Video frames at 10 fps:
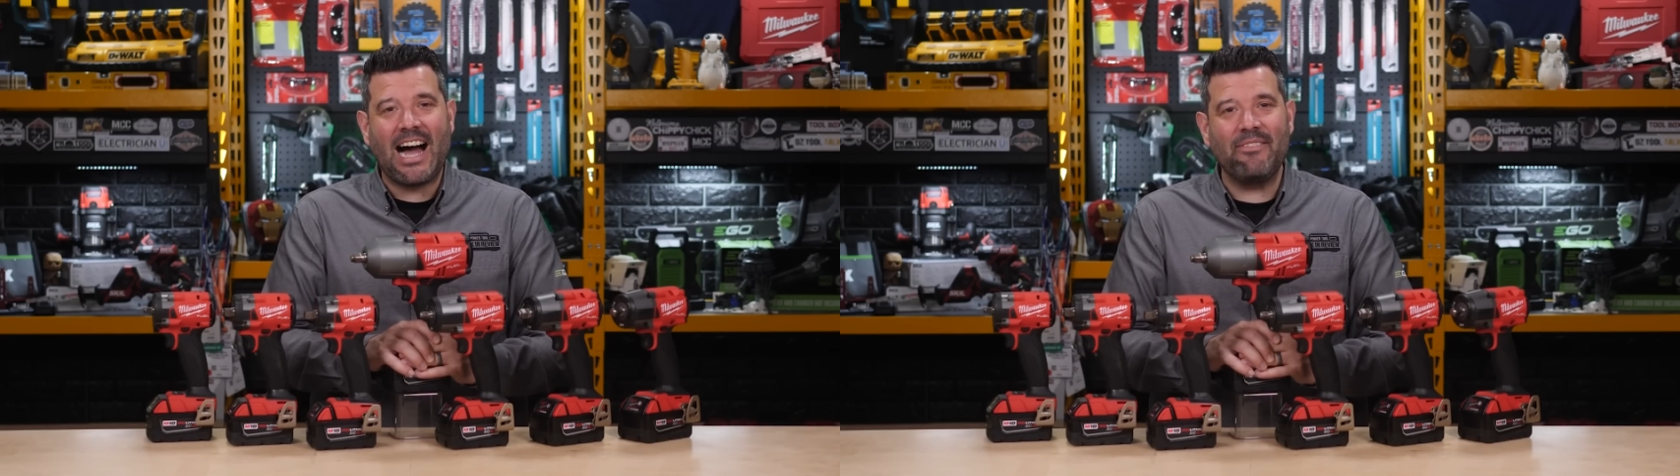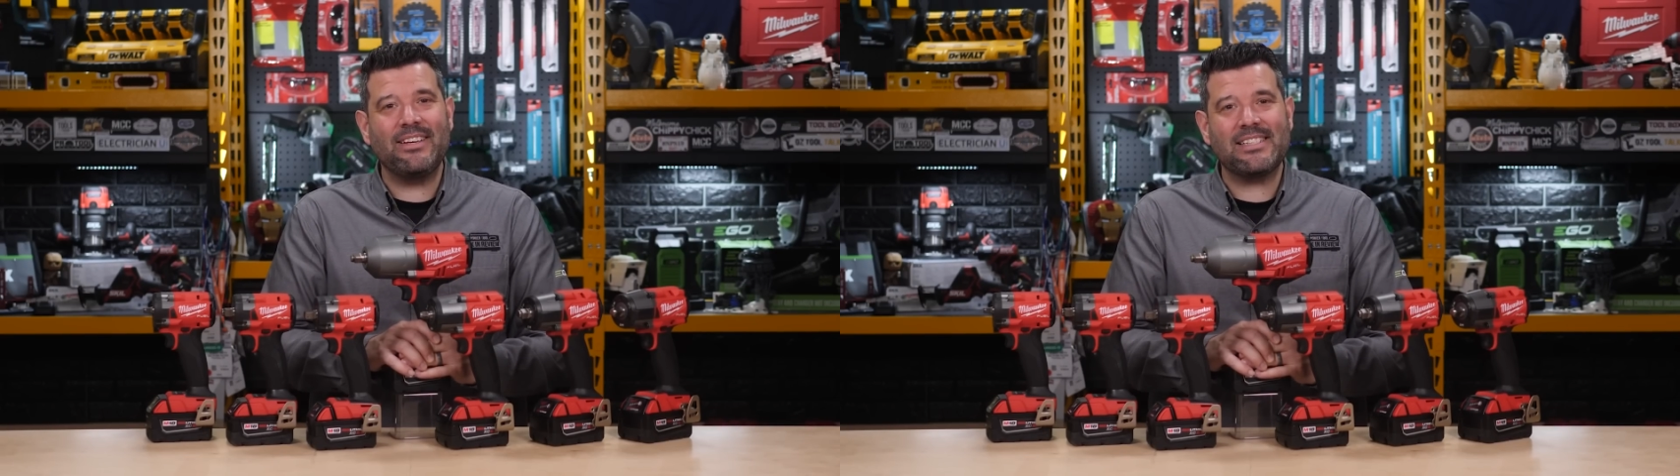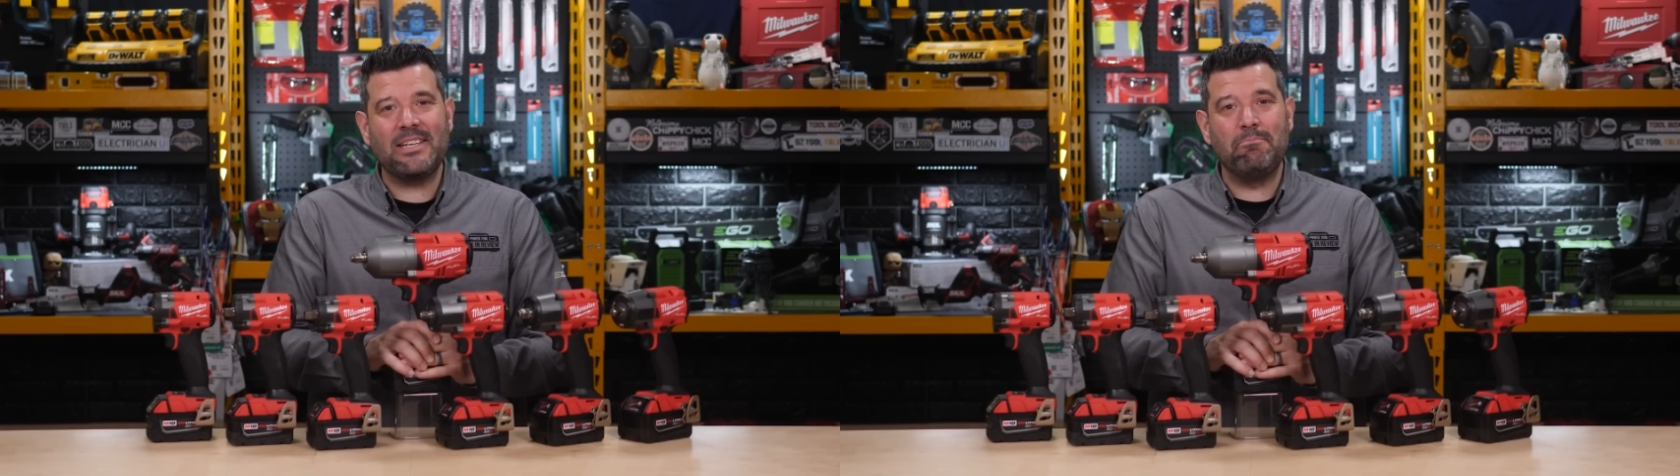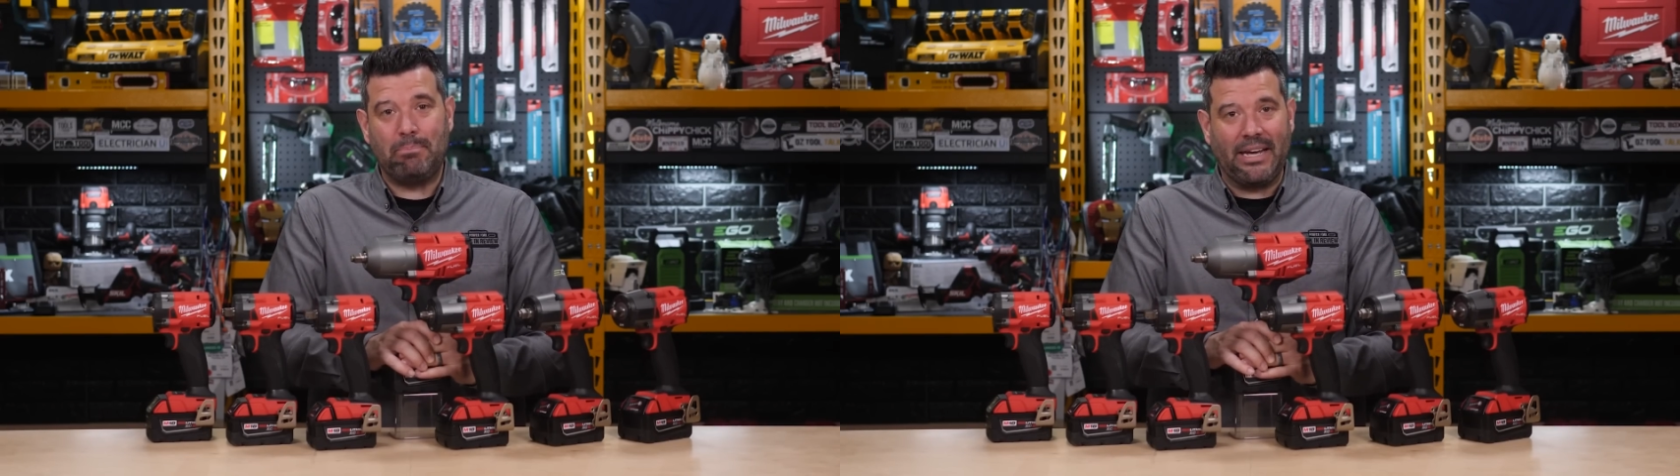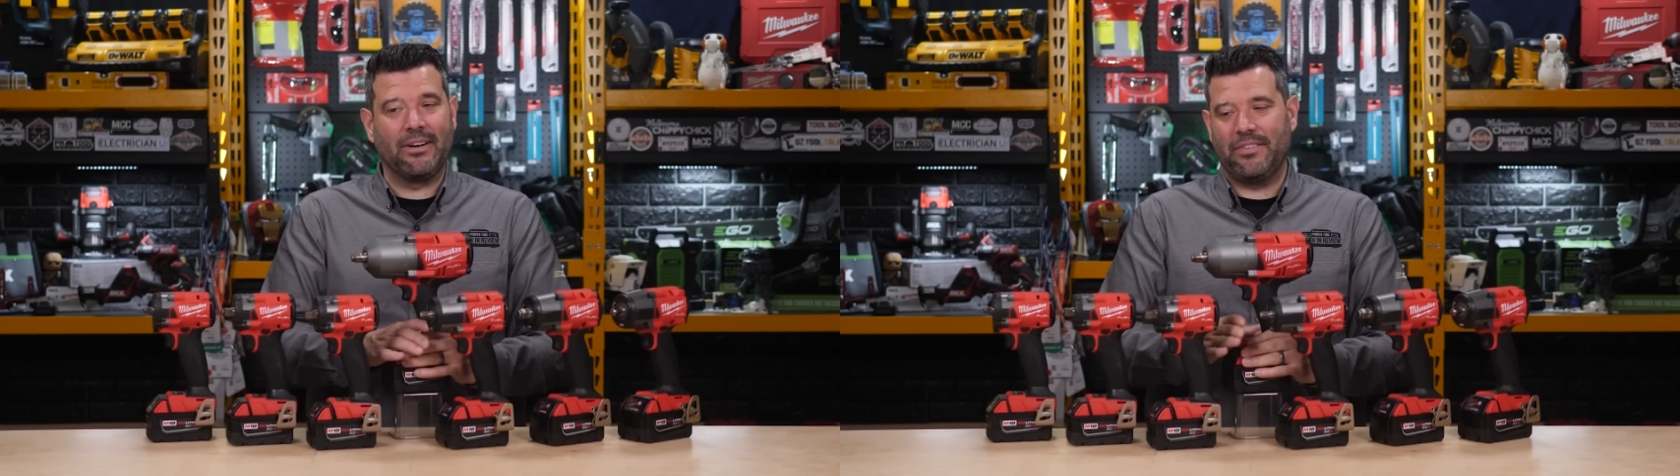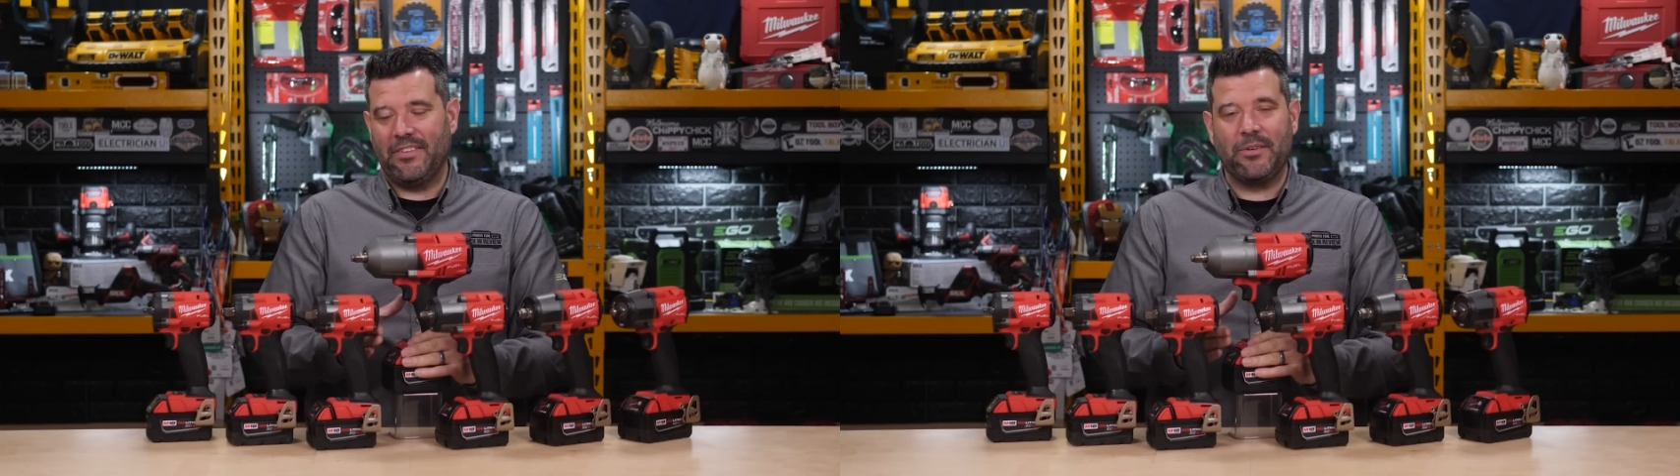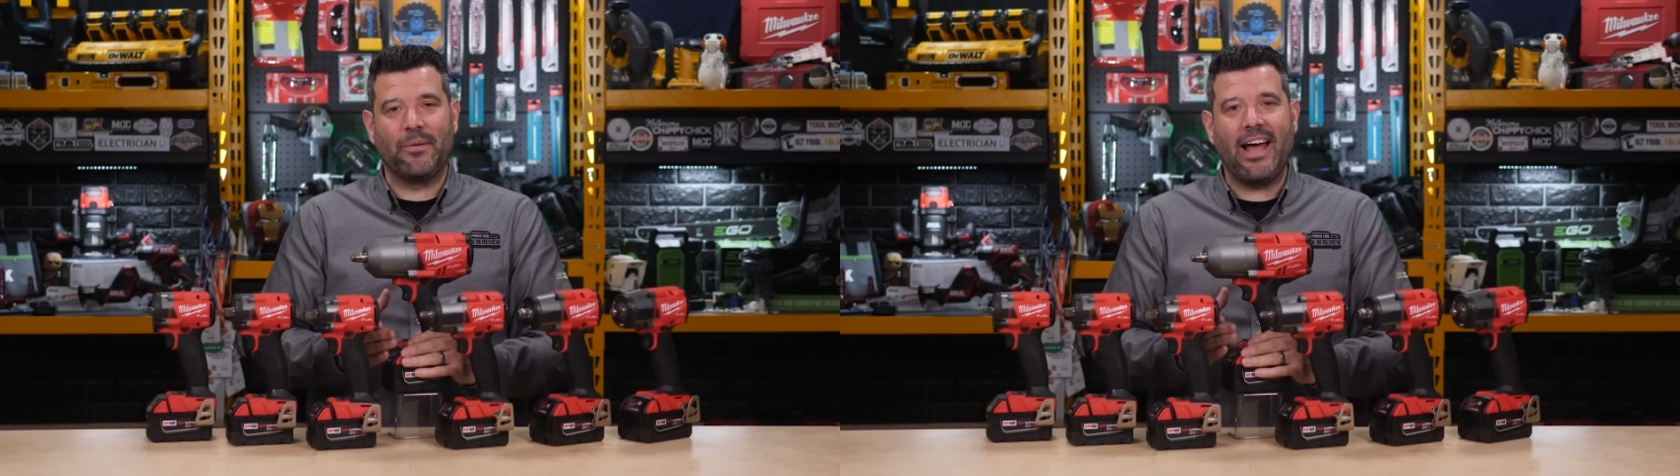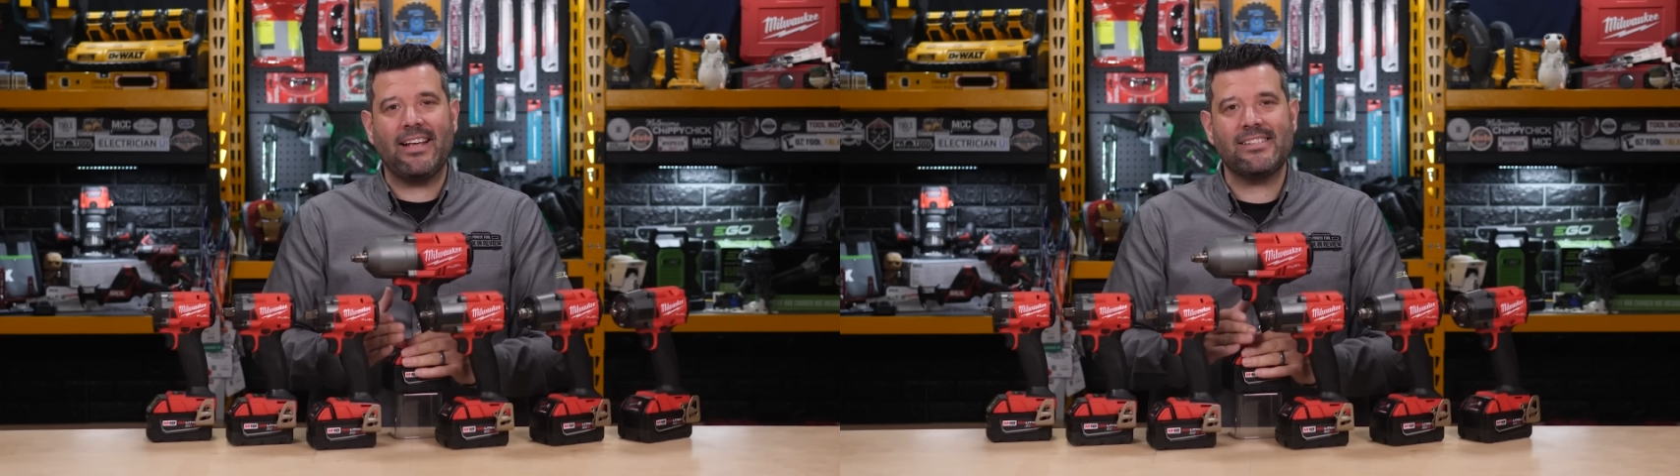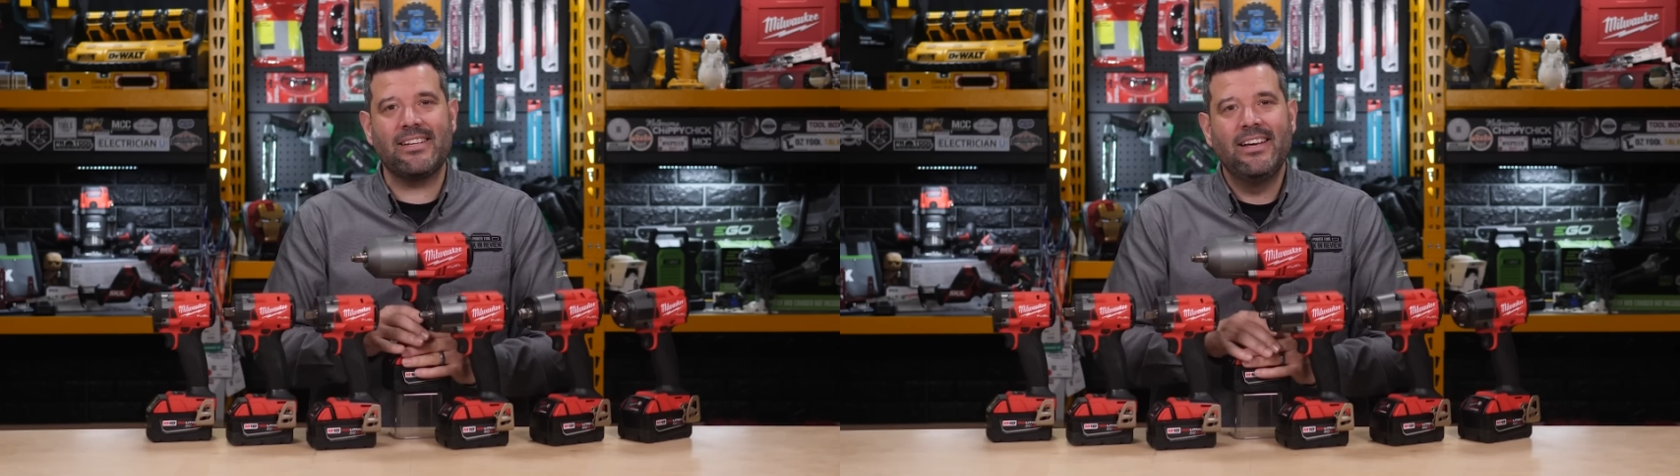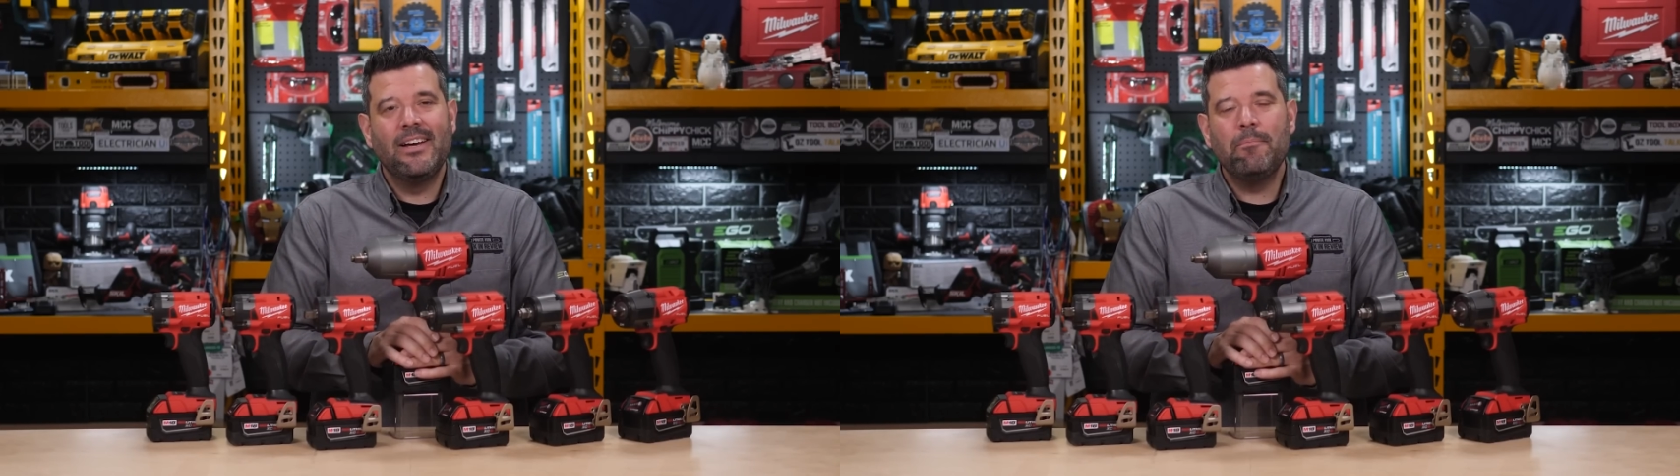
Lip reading: obviously bigger than the rest.